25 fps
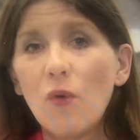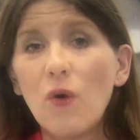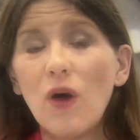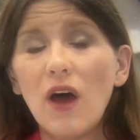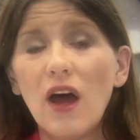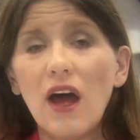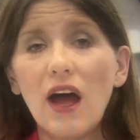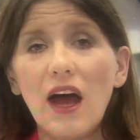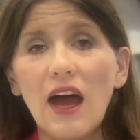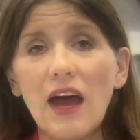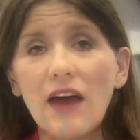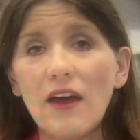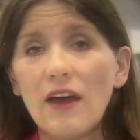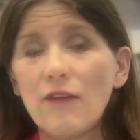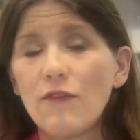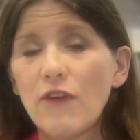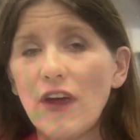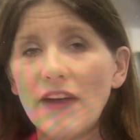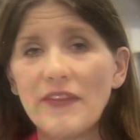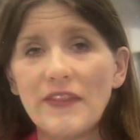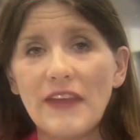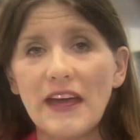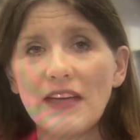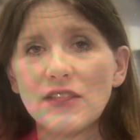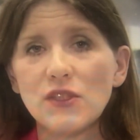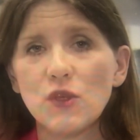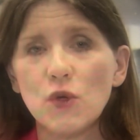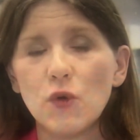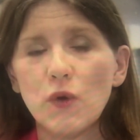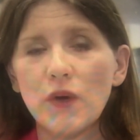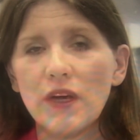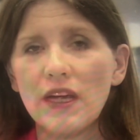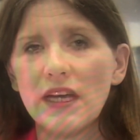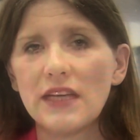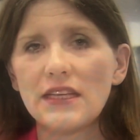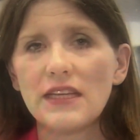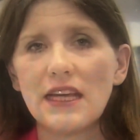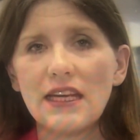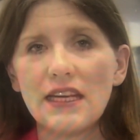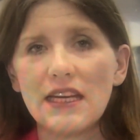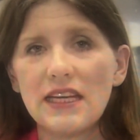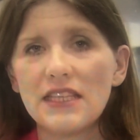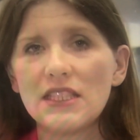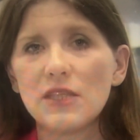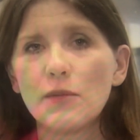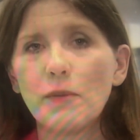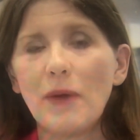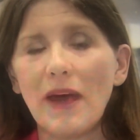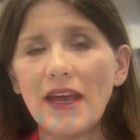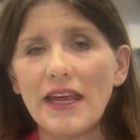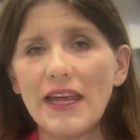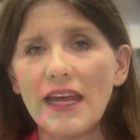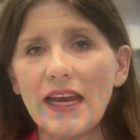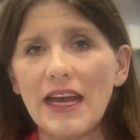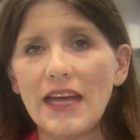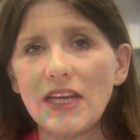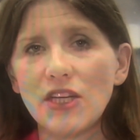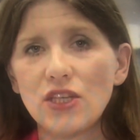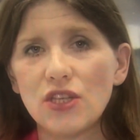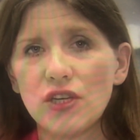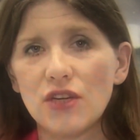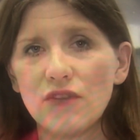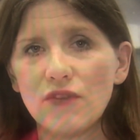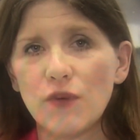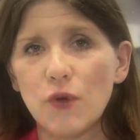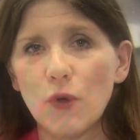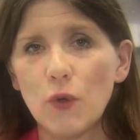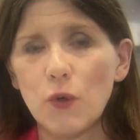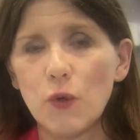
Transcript: Well, I've read that story. It is speculation, of